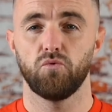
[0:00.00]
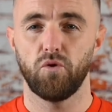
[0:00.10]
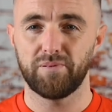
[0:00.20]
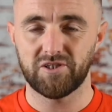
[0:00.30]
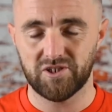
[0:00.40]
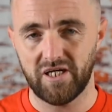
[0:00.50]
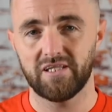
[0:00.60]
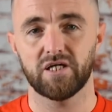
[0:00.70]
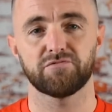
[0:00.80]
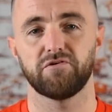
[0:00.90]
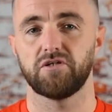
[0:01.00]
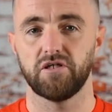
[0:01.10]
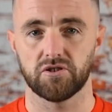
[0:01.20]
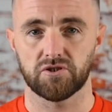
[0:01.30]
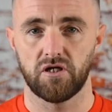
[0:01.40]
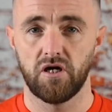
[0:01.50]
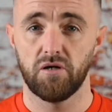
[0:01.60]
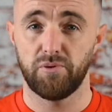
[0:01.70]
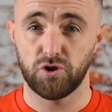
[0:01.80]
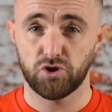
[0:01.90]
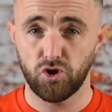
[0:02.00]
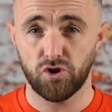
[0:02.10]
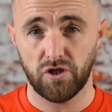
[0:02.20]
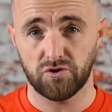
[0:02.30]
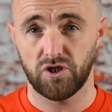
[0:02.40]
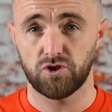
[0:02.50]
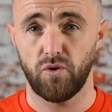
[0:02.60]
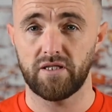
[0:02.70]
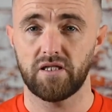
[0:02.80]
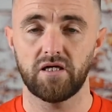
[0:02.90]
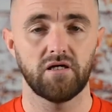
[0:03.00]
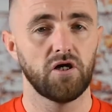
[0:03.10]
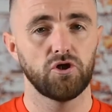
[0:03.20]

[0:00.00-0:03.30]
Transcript: We've been saying this for years, but in 2020,